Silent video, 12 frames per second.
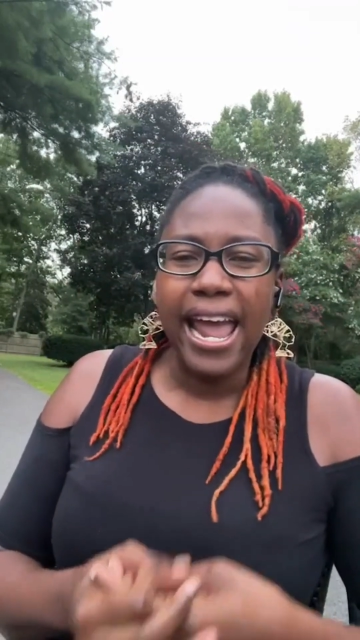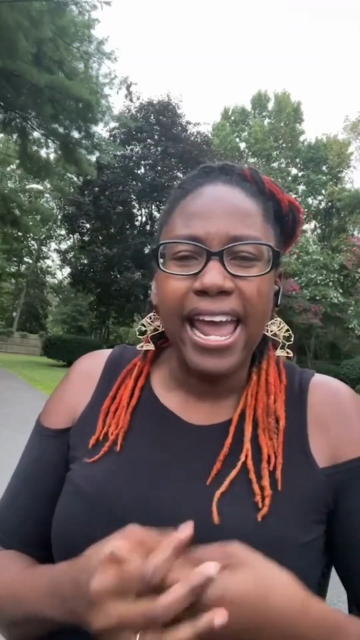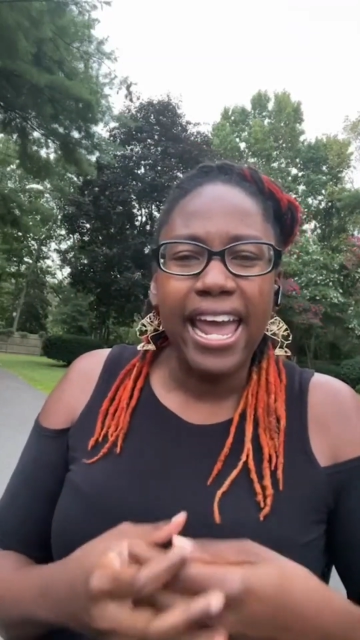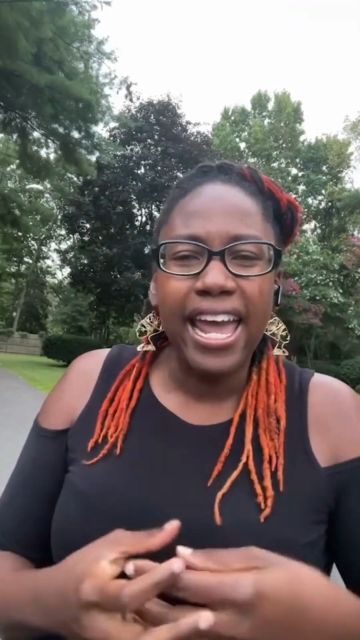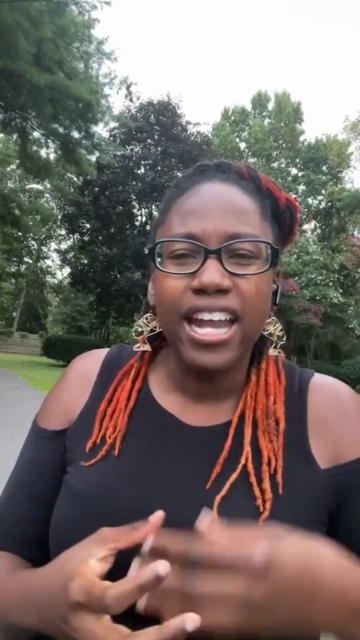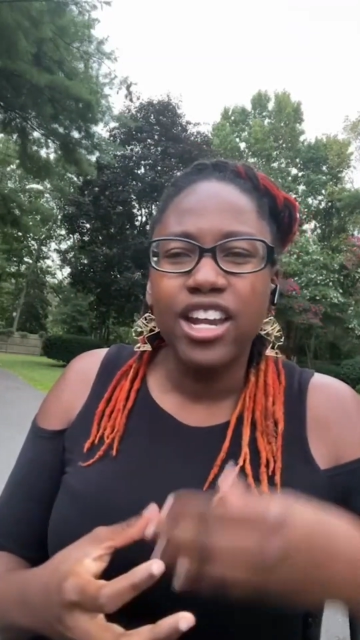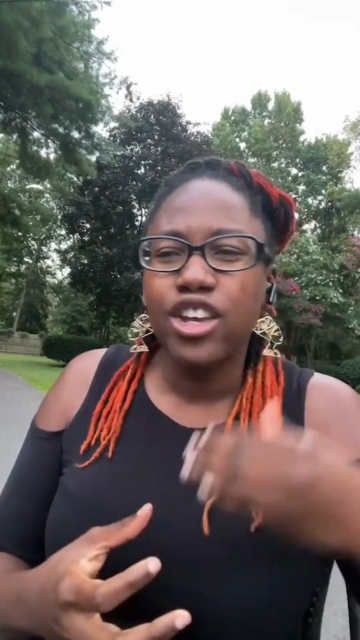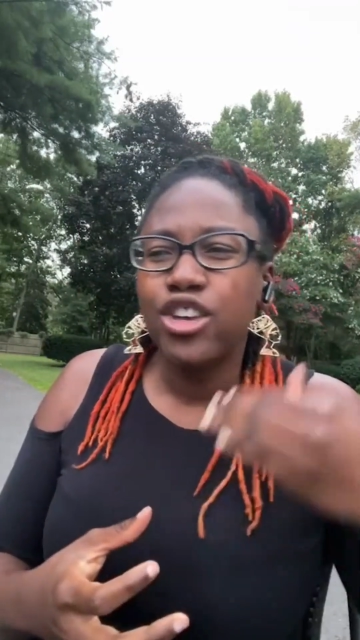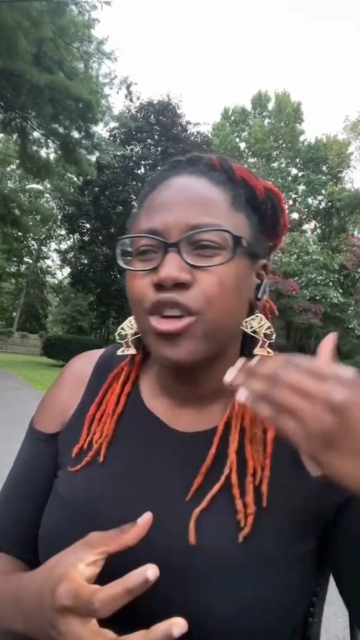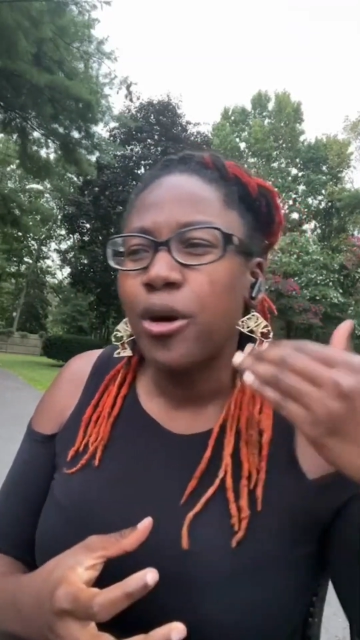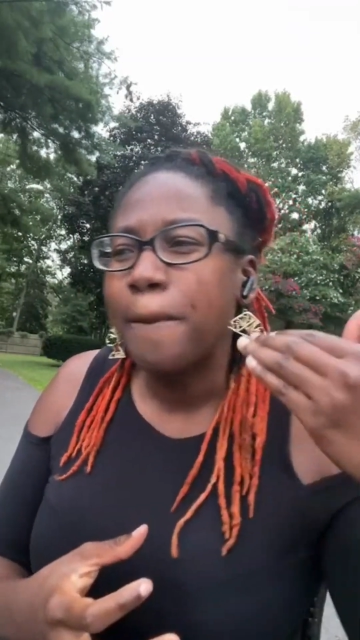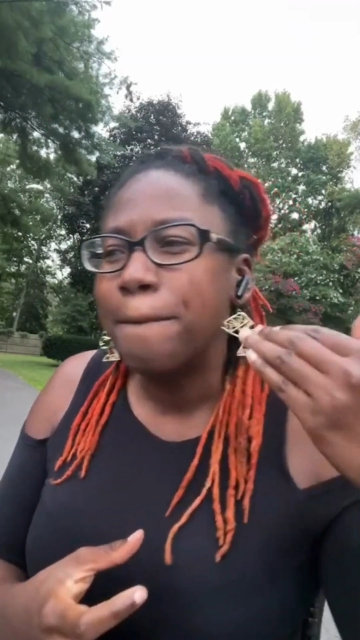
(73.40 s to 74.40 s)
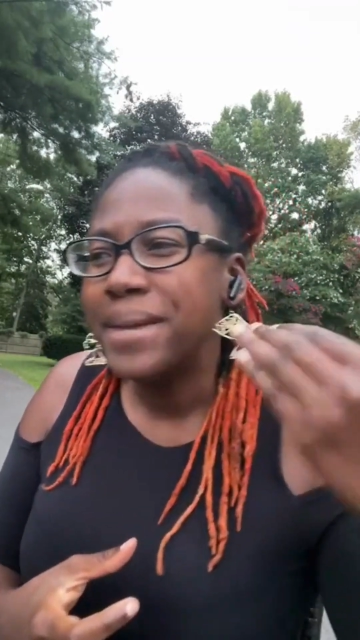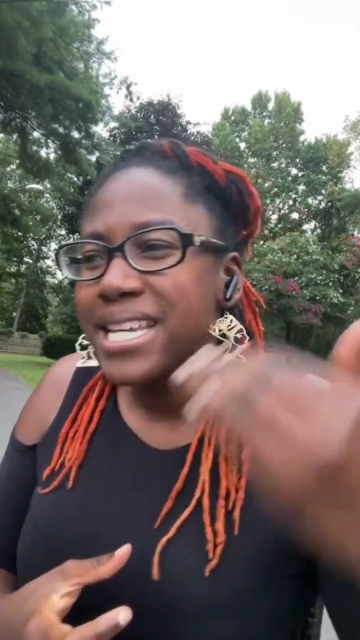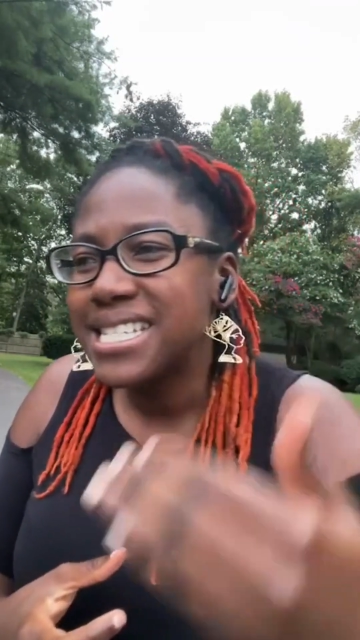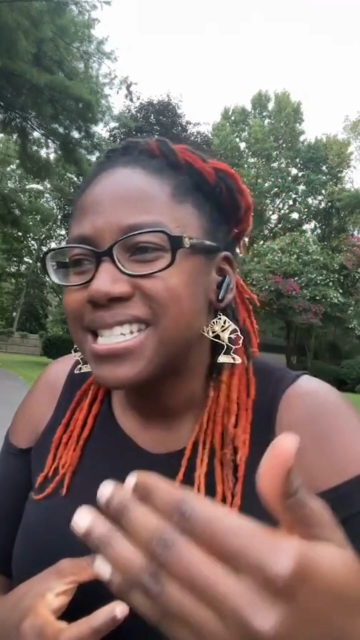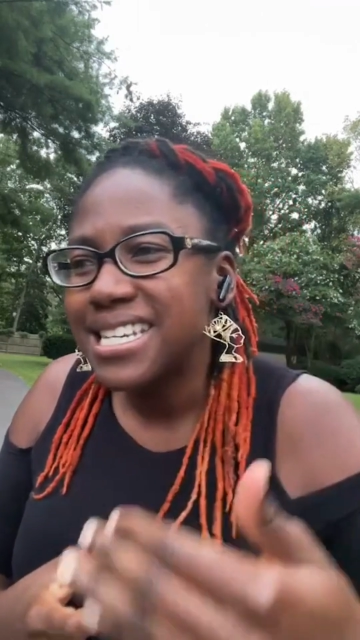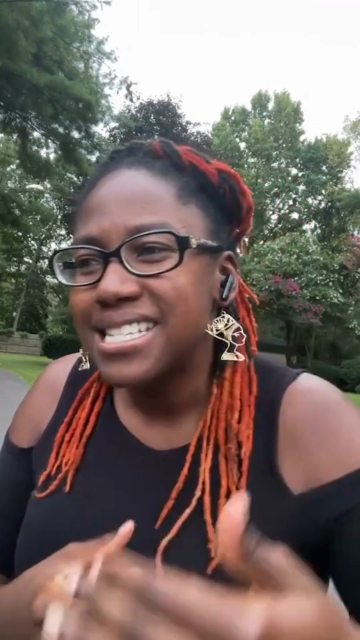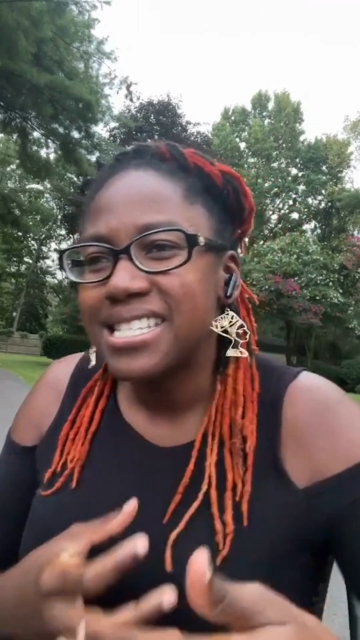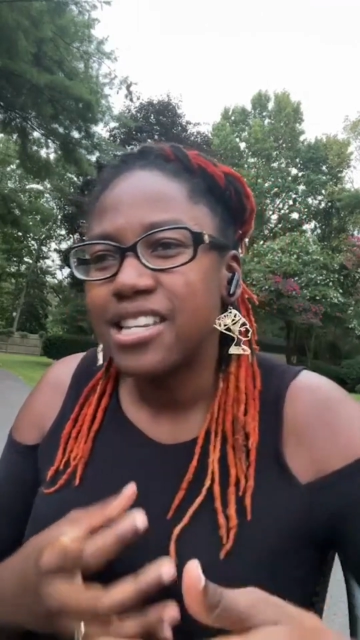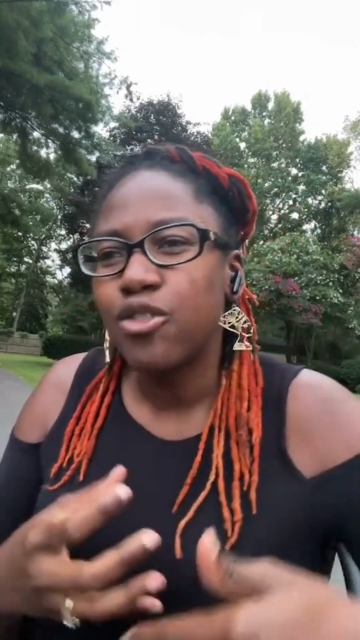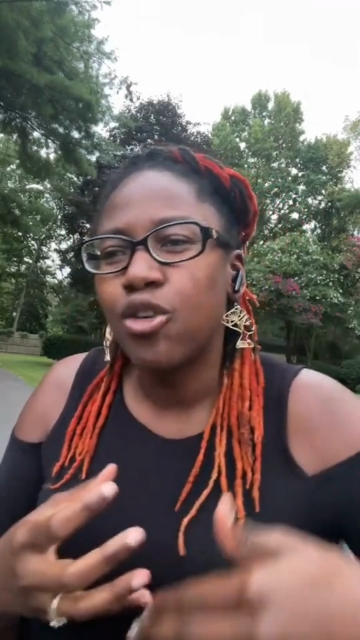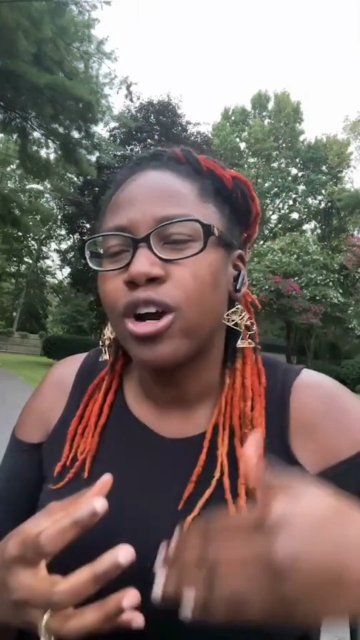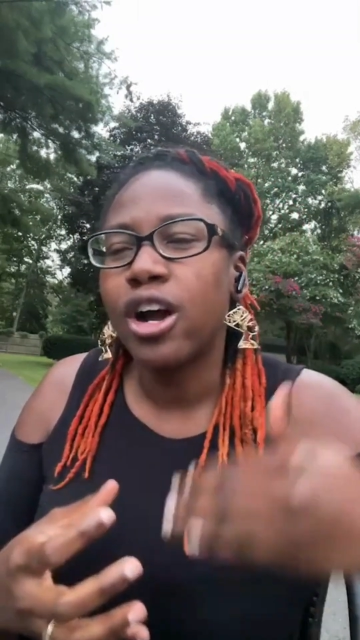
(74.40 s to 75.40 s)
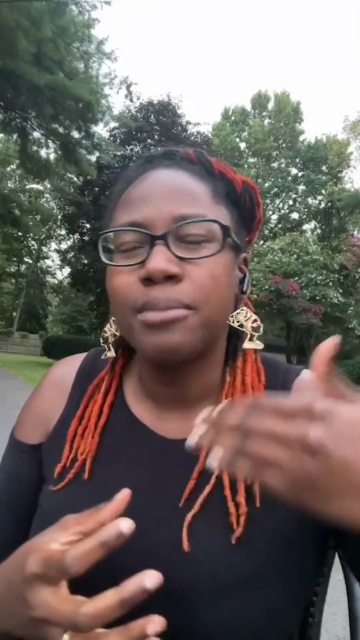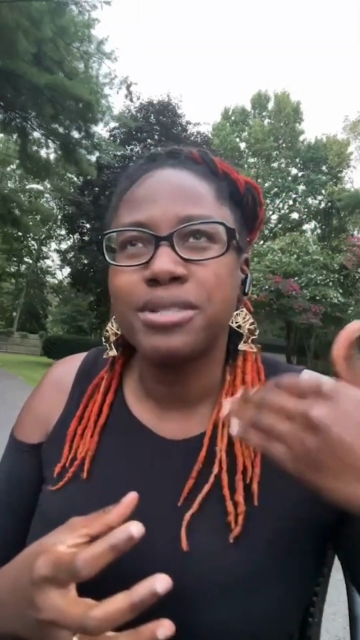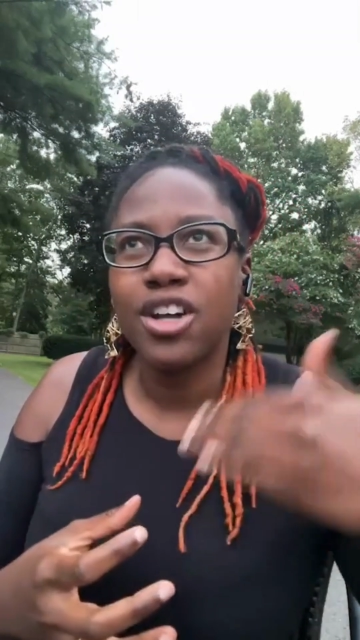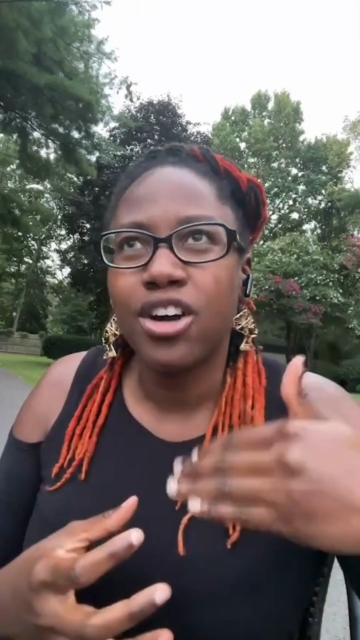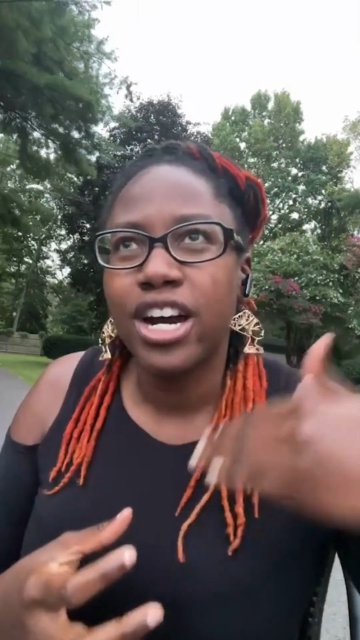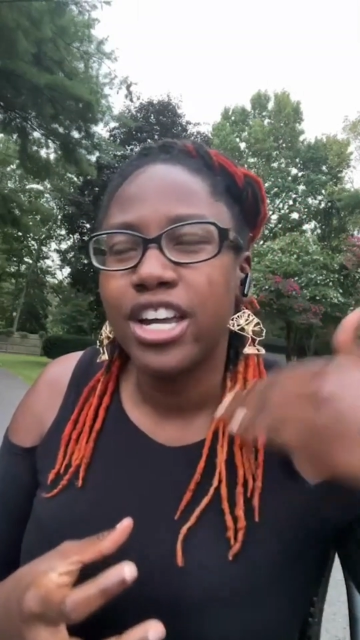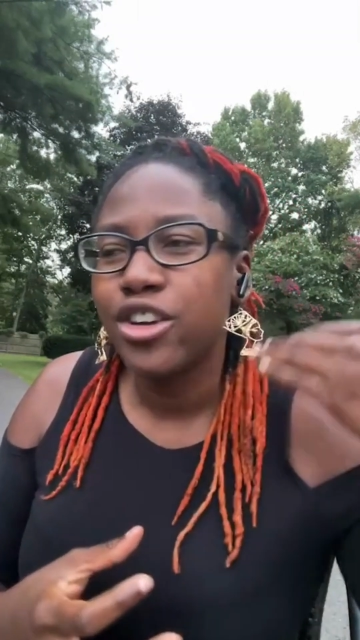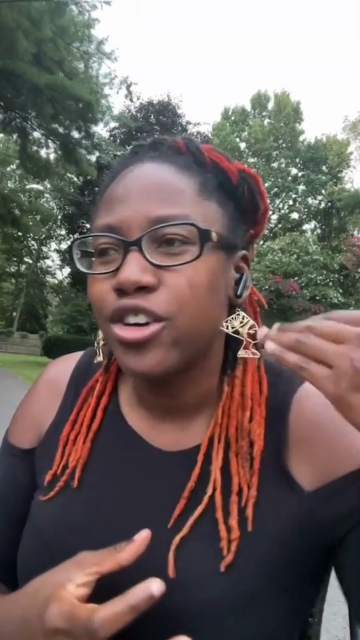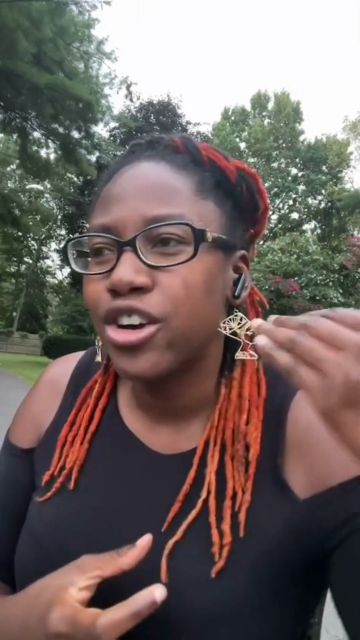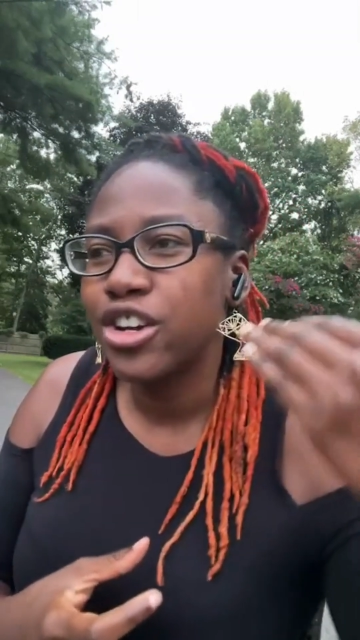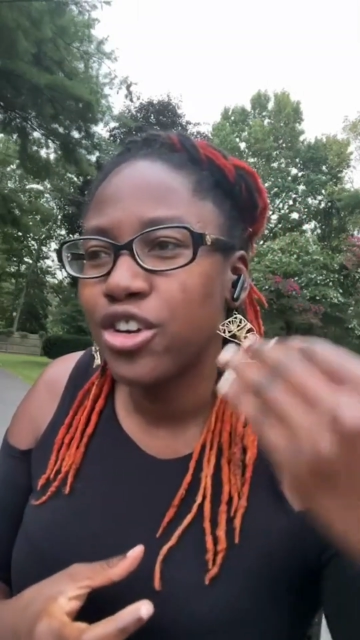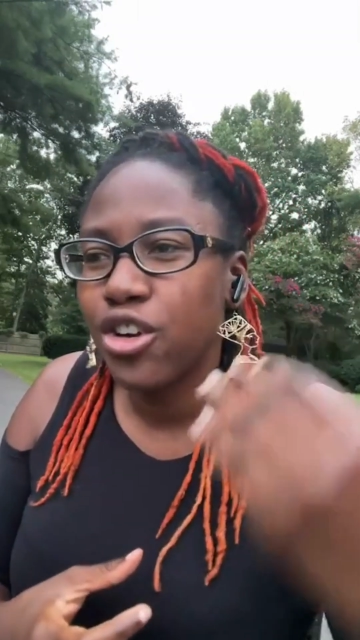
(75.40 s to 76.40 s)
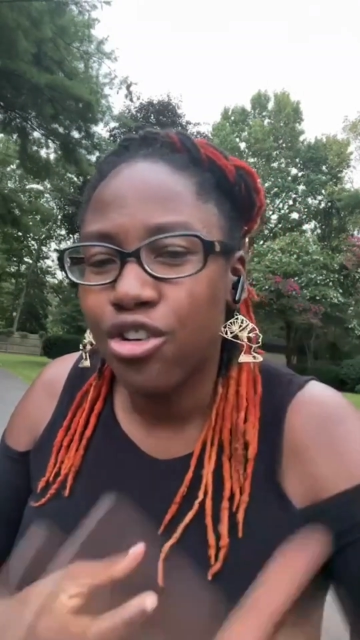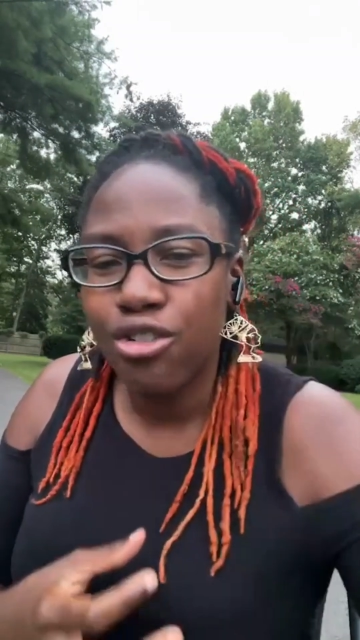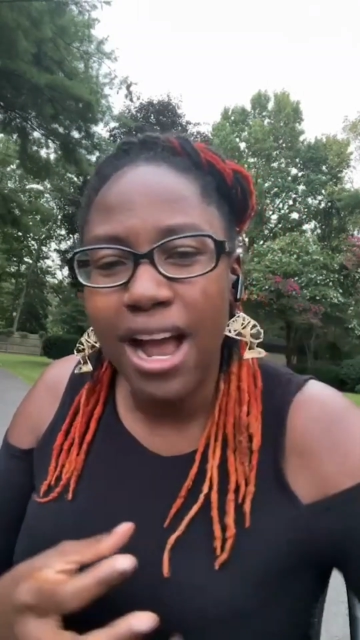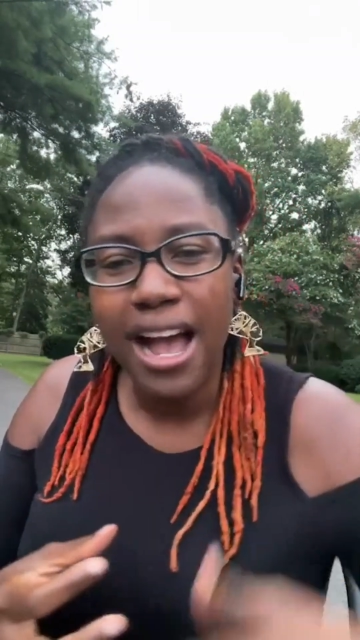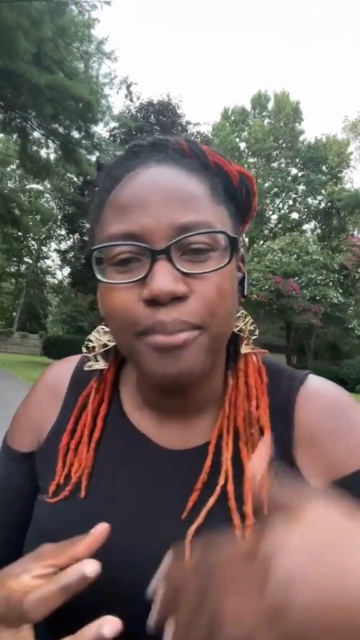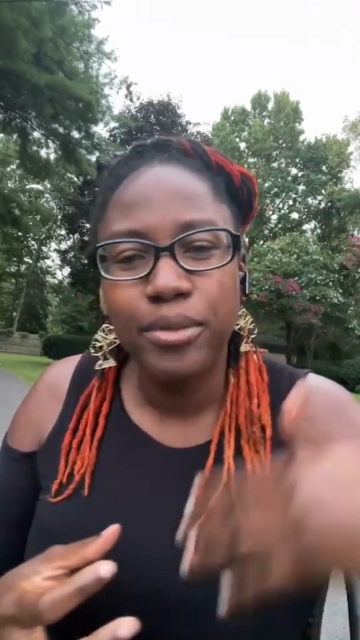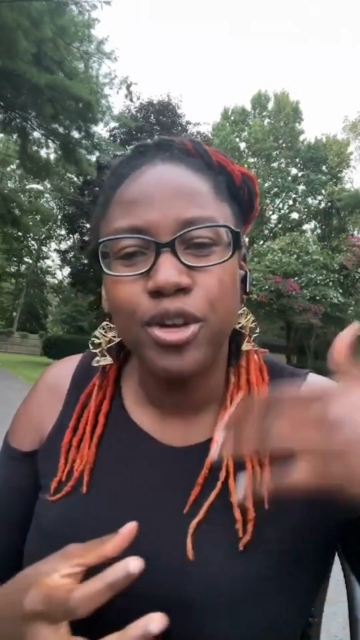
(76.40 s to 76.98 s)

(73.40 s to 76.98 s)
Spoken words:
and your business, your crop,